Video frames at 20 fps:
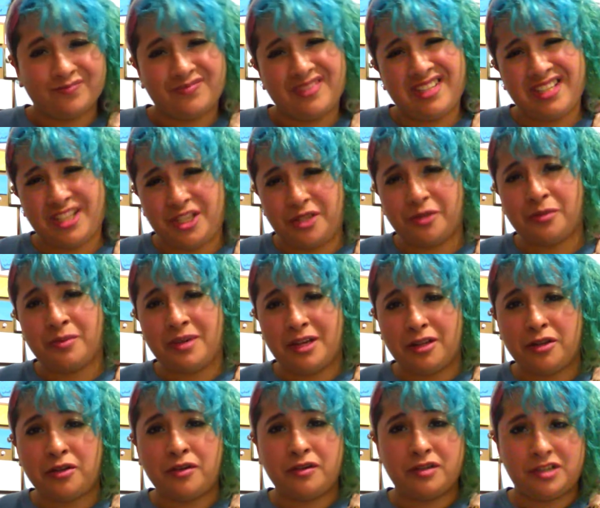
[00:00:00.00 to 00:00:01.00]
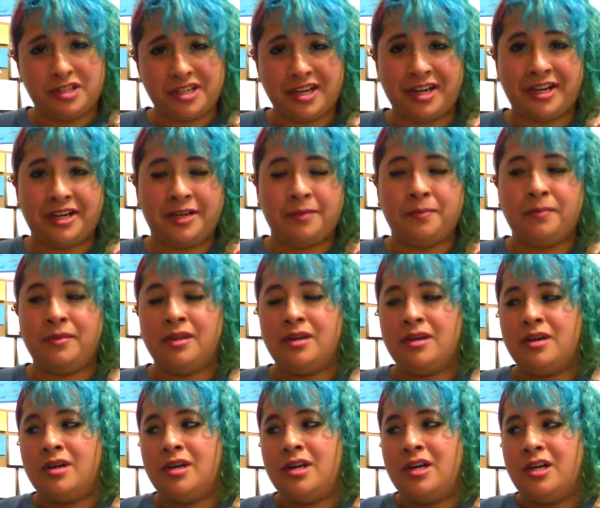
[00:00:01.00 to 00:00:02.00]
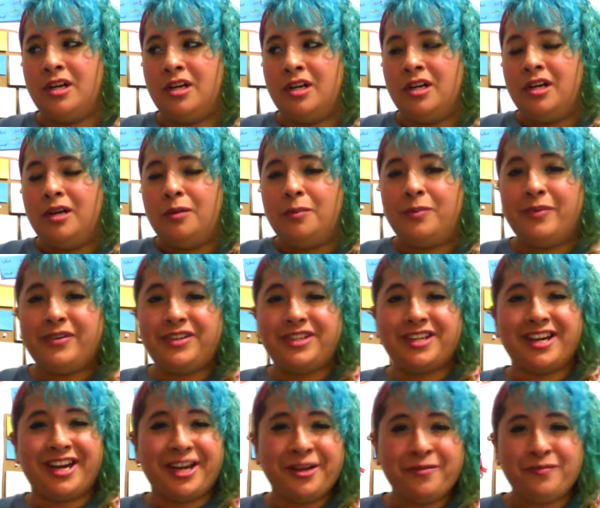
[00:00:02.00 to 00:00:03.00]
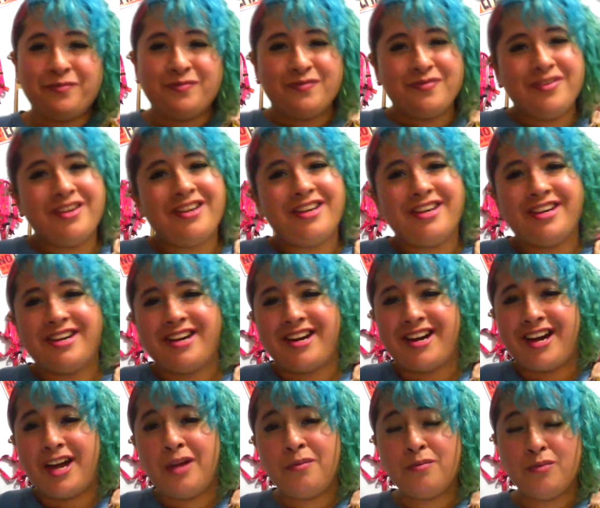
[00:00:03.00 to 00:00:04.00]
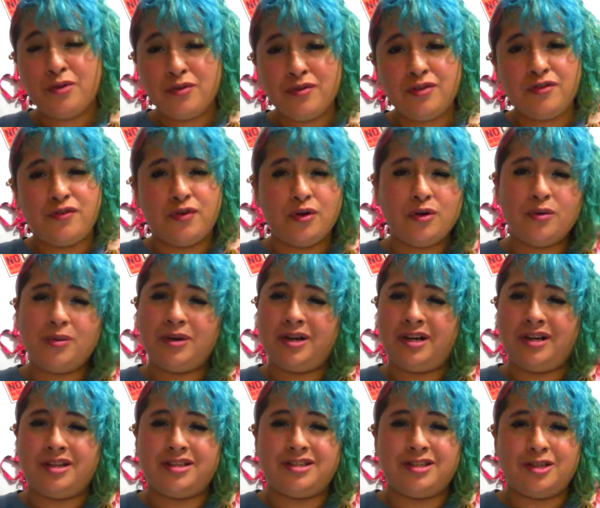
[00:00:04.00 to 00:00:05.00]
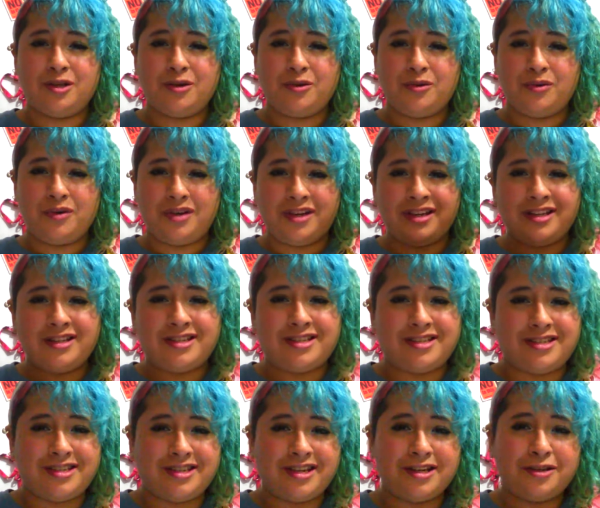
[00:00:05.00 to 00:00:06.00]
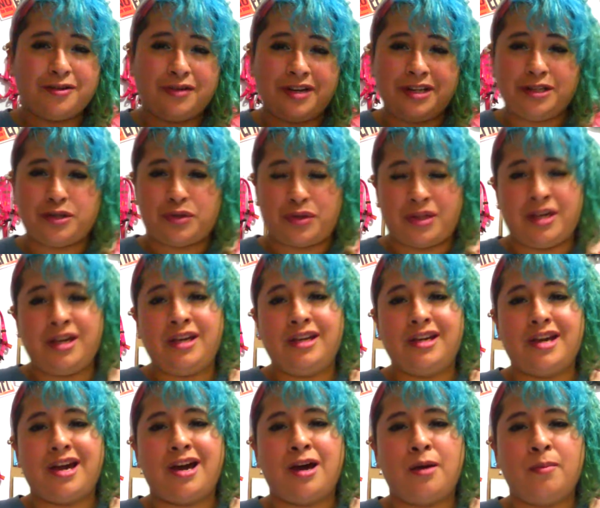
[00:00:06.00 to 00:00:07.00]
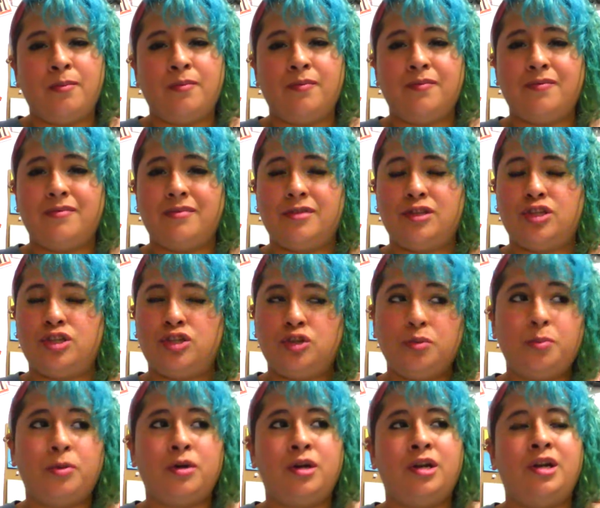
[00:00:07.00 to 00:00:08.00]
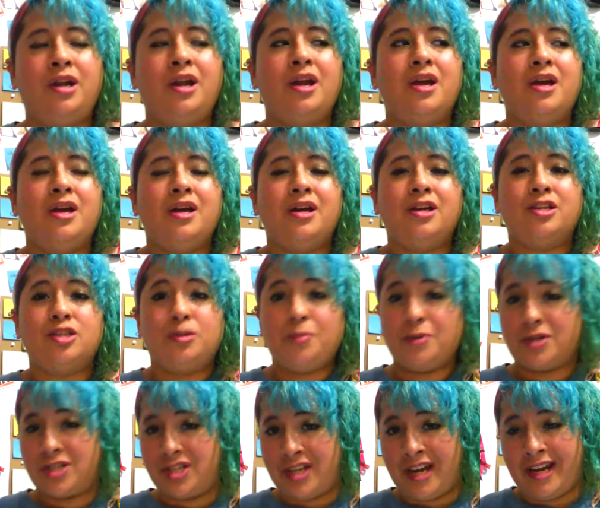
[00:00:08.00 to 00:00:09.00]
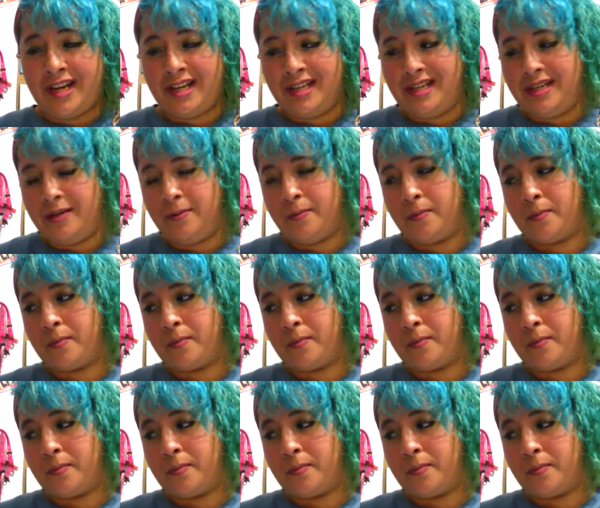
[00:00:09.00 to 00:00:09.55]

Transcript: it took me a long time, but I'm moving forward, so it's a great thing. I'm super excited,